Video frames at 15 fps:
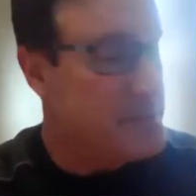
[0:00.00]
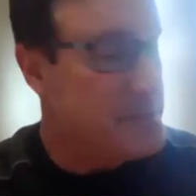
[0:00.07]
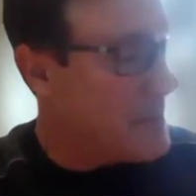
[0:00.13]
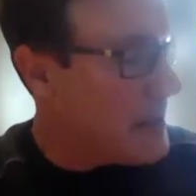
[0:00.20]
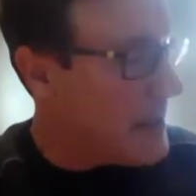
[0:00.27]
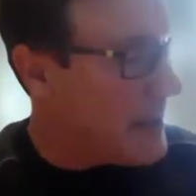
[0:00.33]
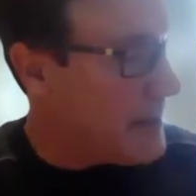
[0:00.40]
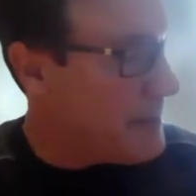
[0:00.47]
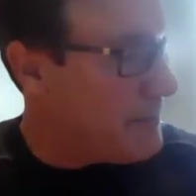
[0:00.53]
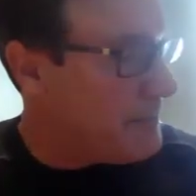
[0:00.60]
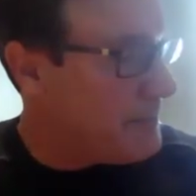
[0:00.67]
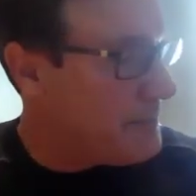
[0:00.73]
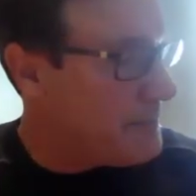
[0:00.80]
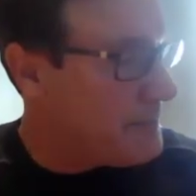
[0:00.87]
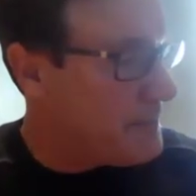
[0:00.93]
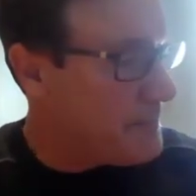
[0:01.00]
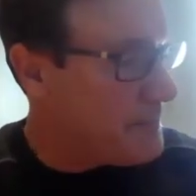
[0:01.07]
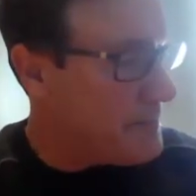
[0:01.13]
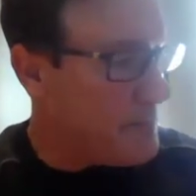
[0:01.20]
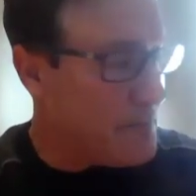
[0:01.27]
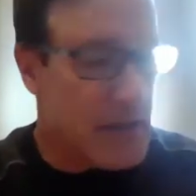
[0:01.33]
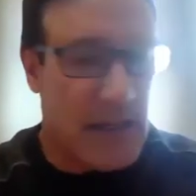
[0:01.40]
um,
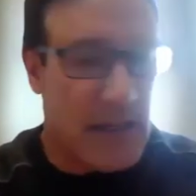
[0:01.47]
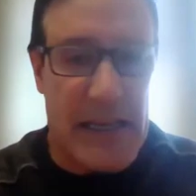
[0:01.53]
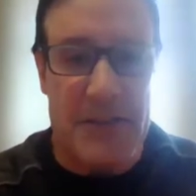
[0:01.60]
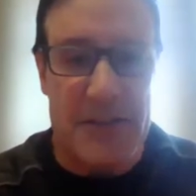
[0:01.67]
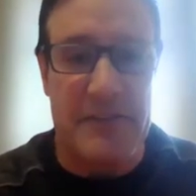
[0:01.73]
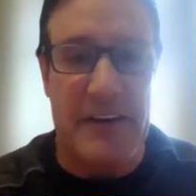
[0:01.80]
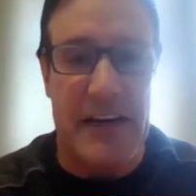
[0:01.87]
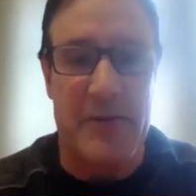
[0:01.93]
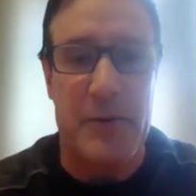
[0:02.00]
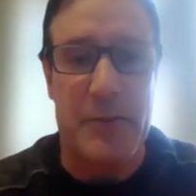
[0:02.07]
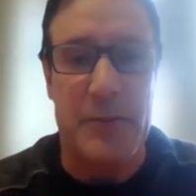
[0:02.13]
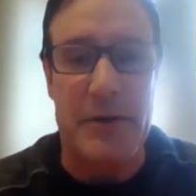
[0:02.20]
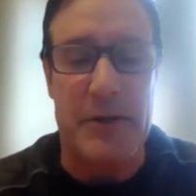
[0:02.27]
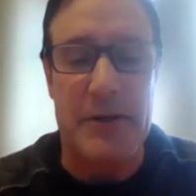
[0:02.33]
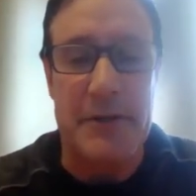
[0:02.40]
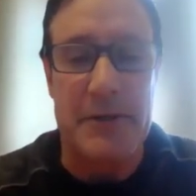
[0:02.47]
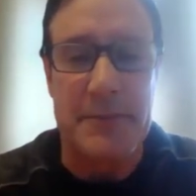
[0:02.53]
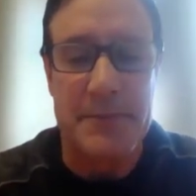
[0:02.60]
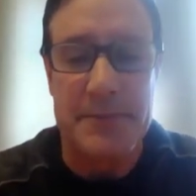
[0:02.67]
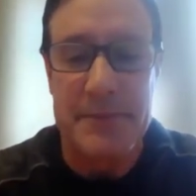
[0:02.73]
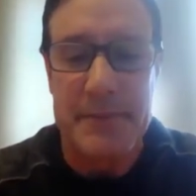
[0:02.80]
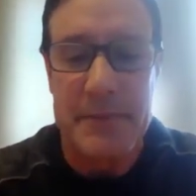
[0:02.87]
the less favorable,
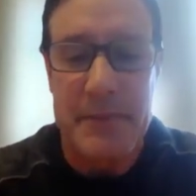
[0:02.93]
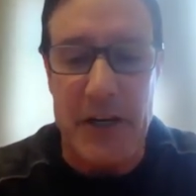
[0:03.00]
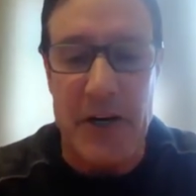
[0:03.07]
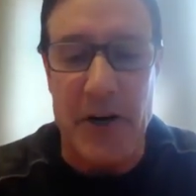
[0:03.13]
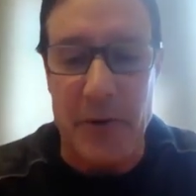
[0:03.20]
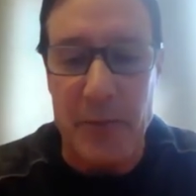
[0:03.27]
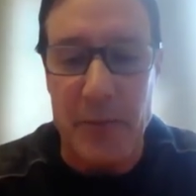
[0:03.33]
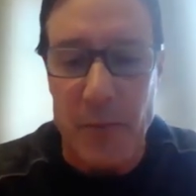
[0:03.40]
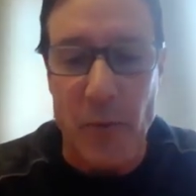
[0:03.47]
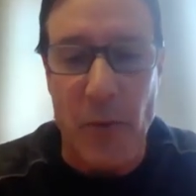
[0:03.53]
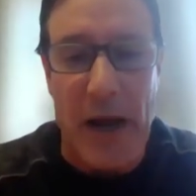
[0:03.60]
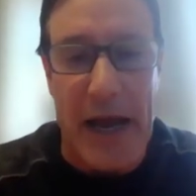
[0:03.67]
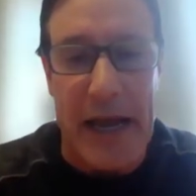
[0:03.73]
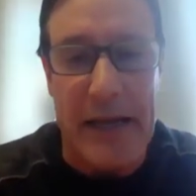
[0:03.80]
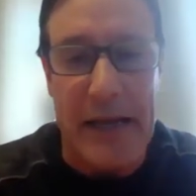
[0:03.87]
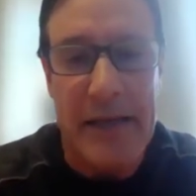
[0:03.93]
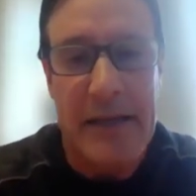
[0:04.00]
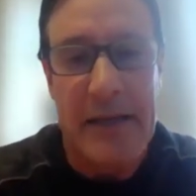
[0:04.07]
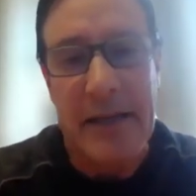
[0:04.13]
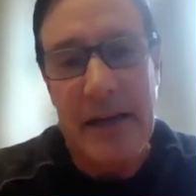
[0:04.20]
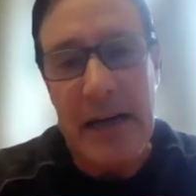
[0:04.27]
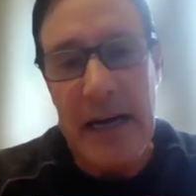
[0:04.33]
way.
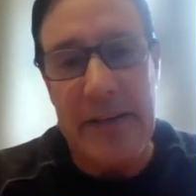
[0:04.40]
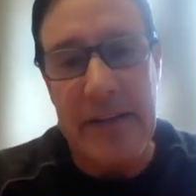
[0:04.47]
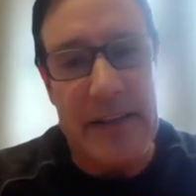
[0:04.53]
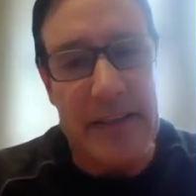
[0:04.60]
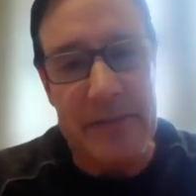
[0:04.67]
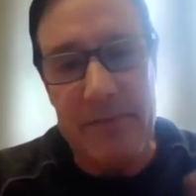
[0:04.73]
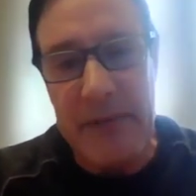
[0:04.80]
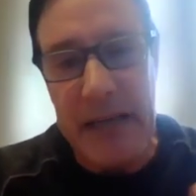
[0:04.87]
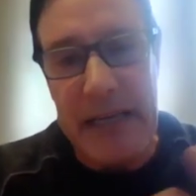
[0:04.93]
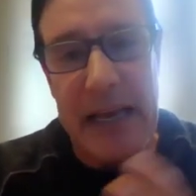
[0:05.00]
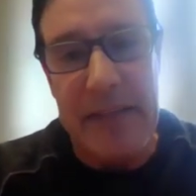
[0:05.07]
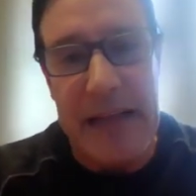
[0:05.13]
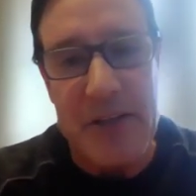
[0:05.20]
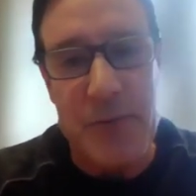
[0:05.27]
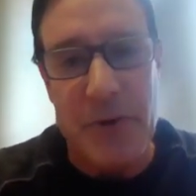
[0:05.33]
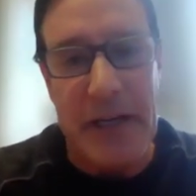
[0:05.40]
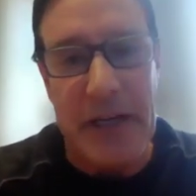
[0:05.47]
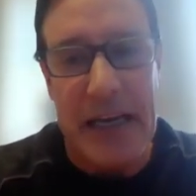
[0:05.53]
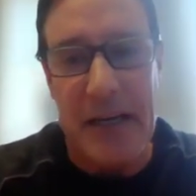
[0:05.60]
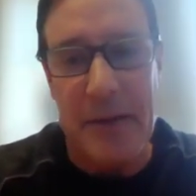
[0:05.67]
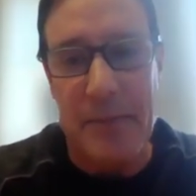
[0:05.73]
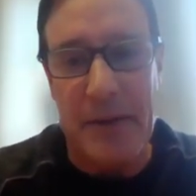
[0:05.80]
And then again, that's when you
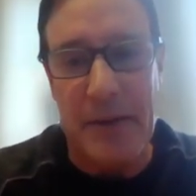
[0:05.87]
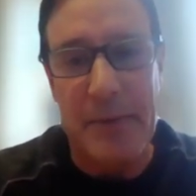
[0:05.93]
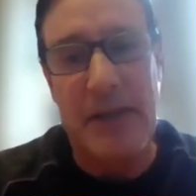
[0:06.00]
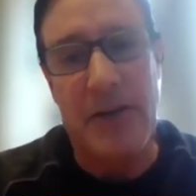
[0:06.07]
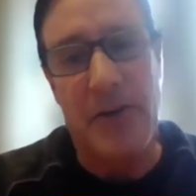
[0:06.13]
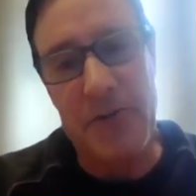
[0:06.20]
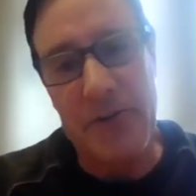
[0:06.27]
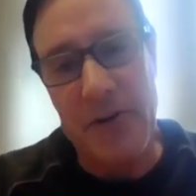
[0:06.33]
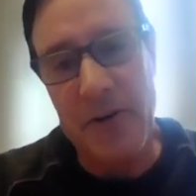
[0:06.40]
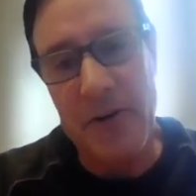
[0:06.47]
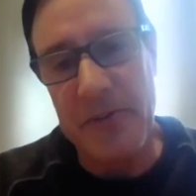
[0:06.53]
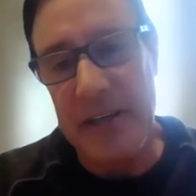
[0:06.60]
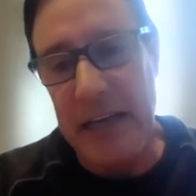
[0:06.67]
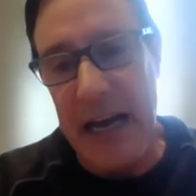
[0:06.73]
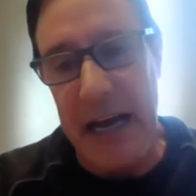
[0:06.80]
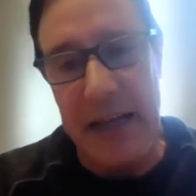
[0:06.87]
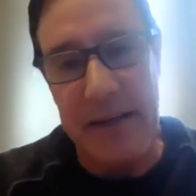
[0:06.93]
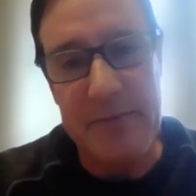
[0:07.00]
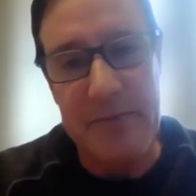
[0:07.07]
end up in appeals and hopefully not,